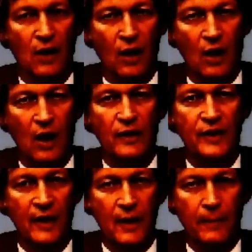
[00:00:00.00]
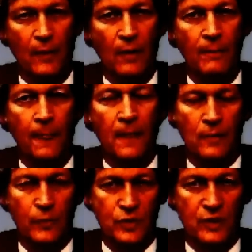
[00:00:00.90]
a long cable,
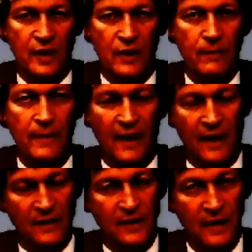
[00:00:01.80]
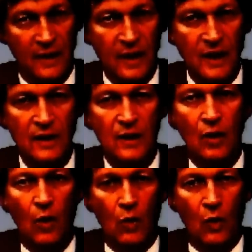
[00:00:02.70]
which could either be an antenna
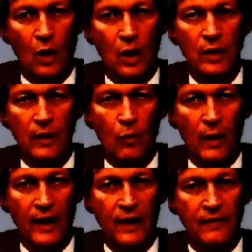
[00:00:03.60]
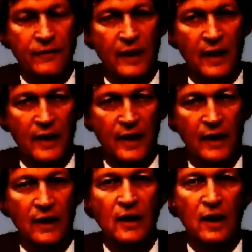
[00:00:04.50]
or a way of
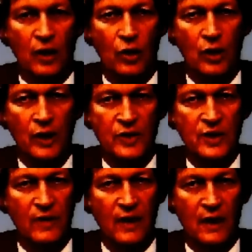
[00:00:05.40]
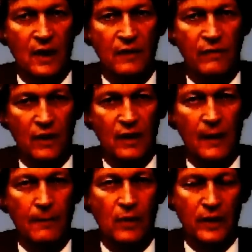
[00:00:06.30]
carrying goods at the end of the
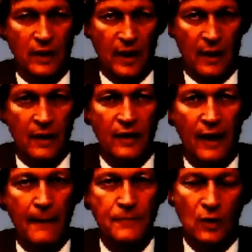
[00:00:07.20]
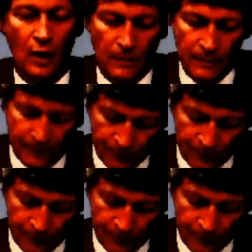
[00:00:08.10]
cable in a capsule.